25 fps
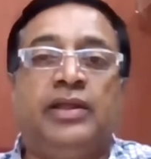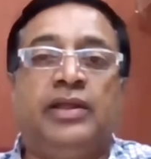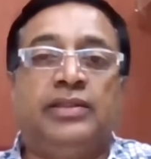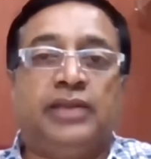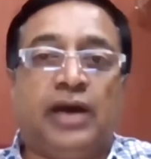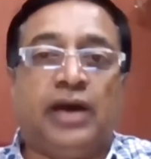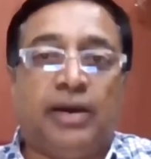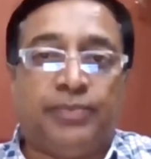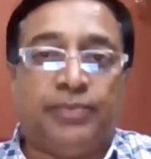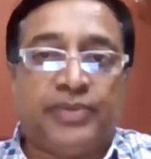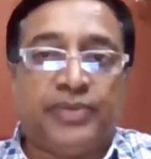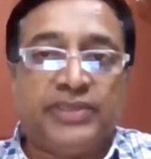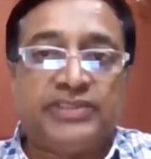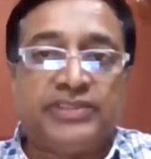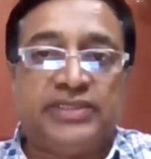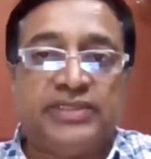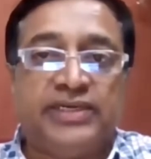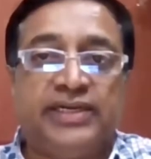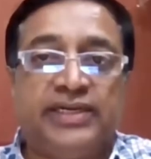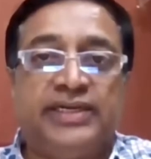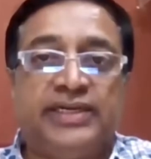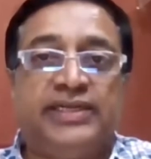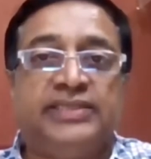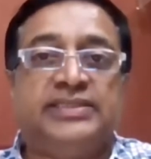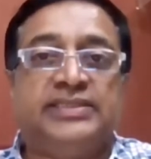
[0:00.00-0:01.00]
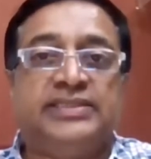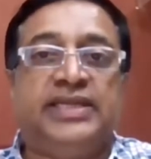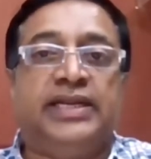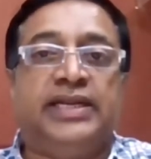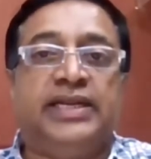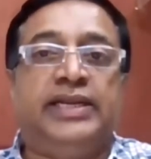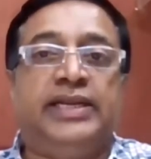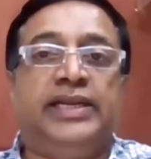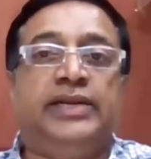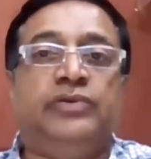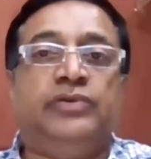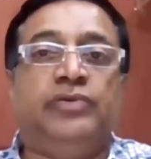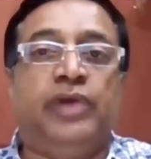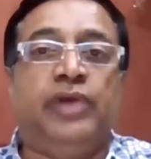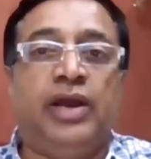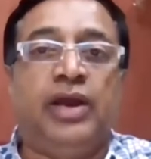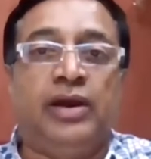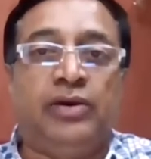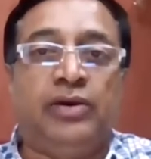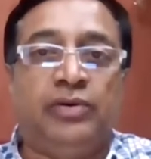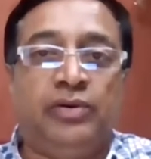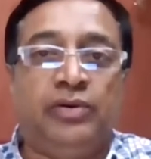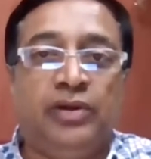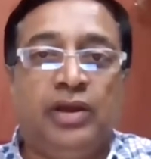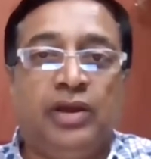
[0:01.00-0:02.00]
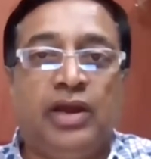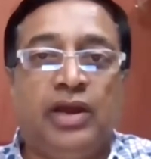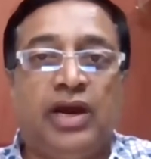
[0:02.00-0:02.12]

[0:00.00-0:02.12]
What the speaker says: the opportunities that they do have